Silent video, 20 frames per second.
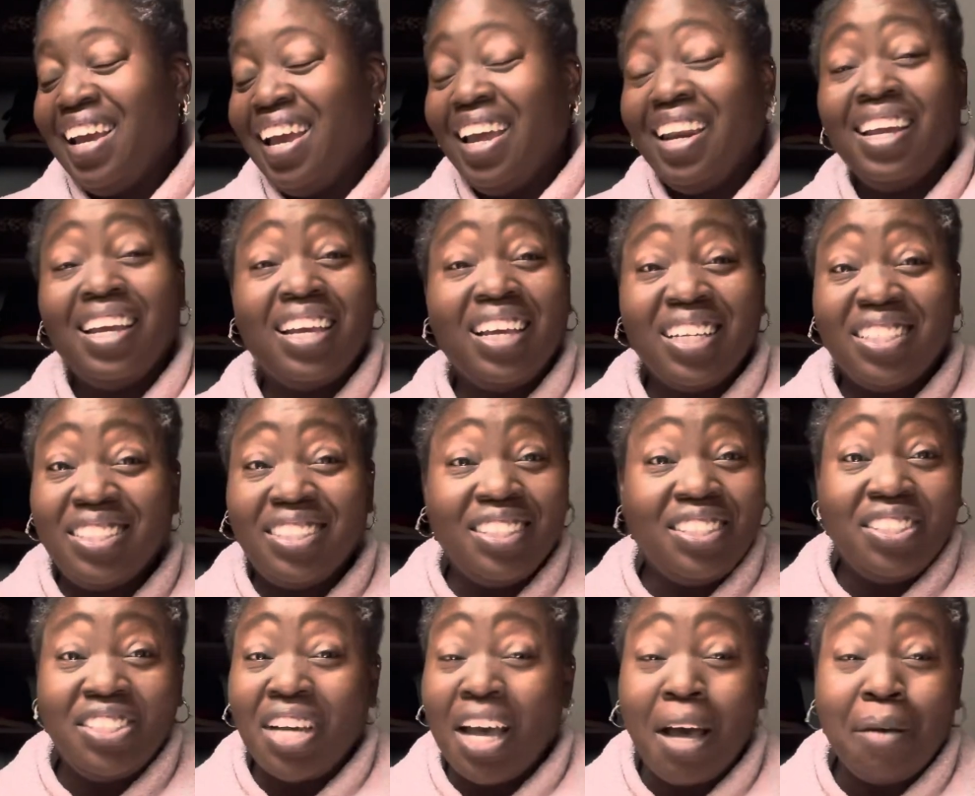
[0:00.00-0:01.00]
And it gets
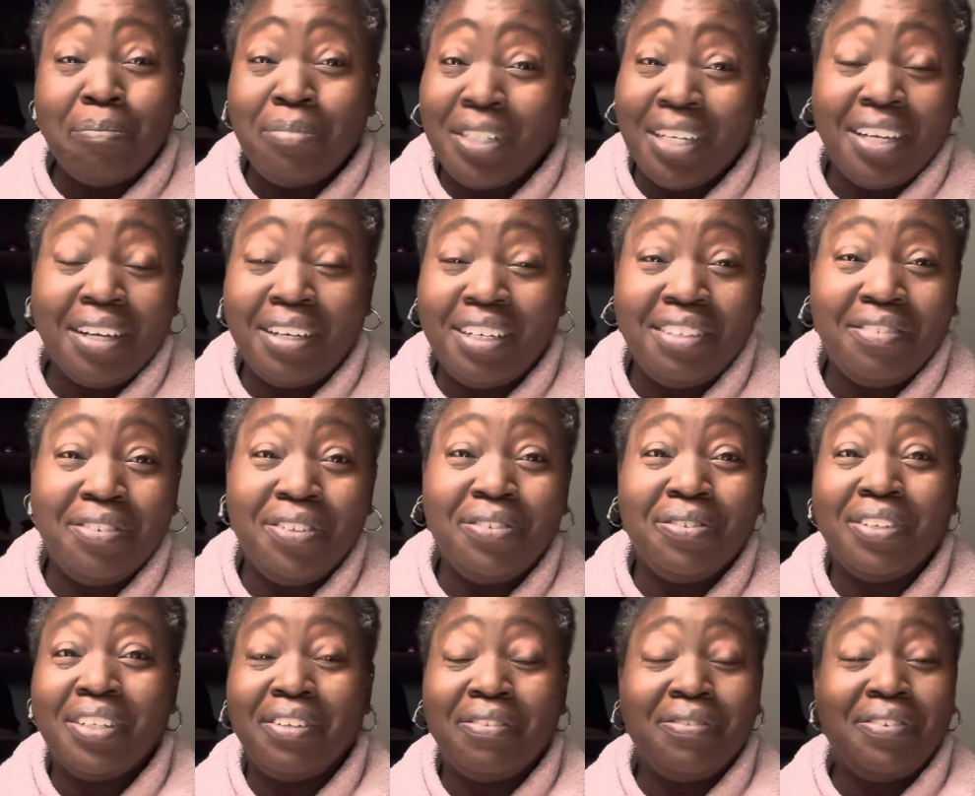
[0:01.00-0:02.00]
the job done if
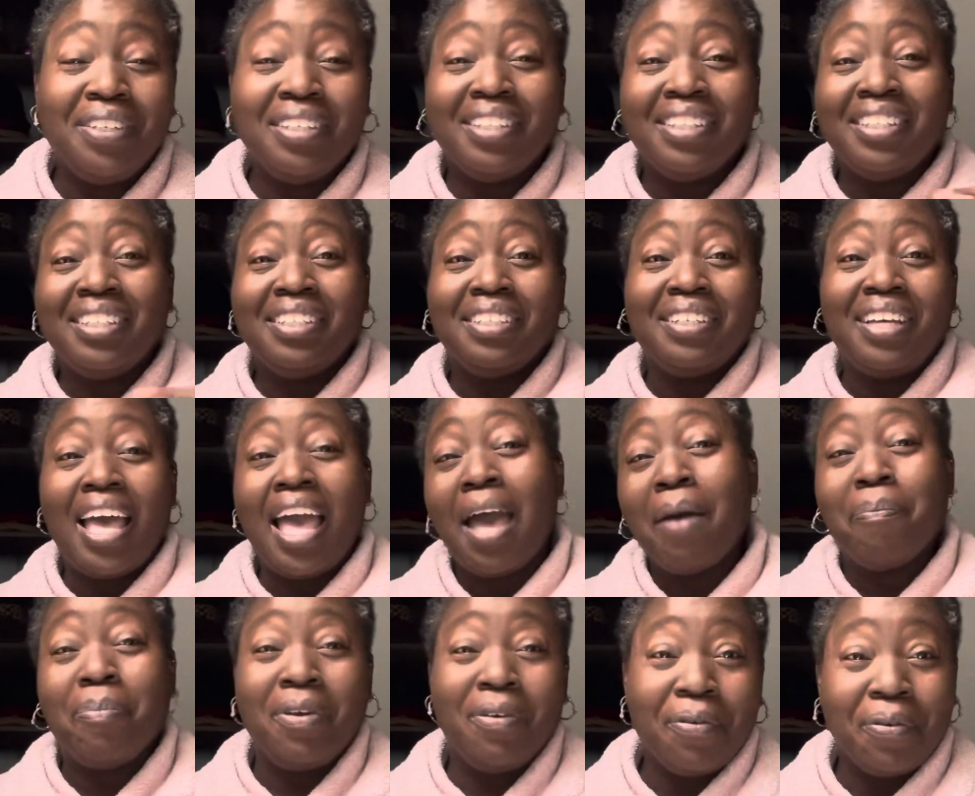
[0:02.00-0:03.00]
you want to feel a little
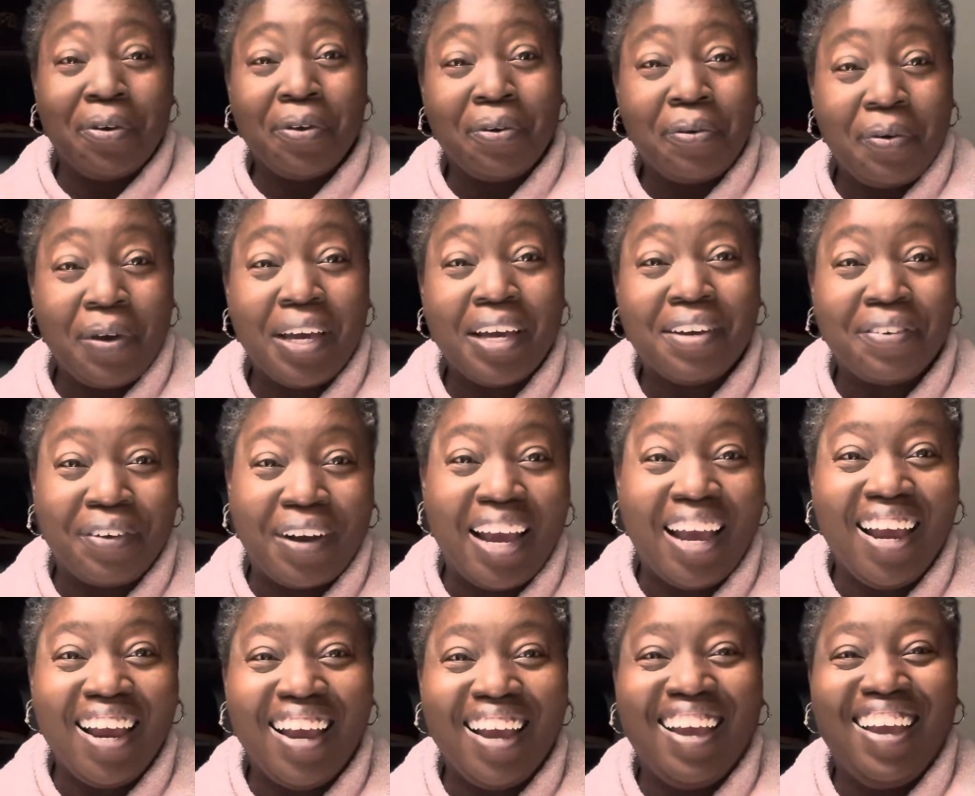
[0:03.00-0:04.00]
happy real quick,
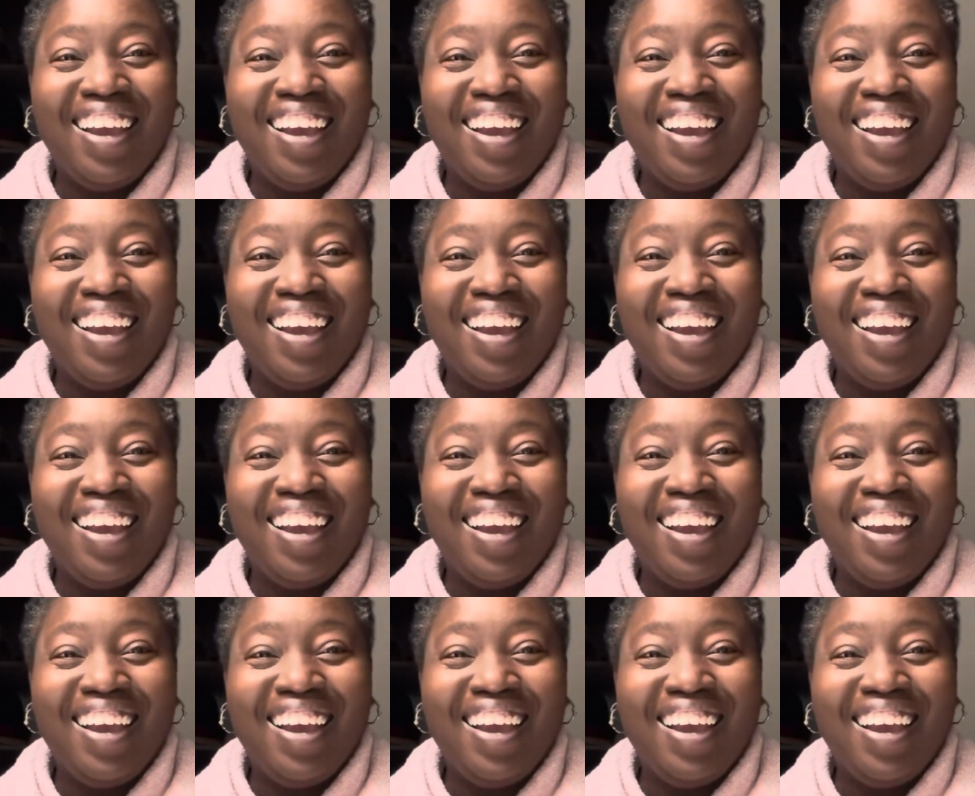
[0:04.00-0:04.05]
right?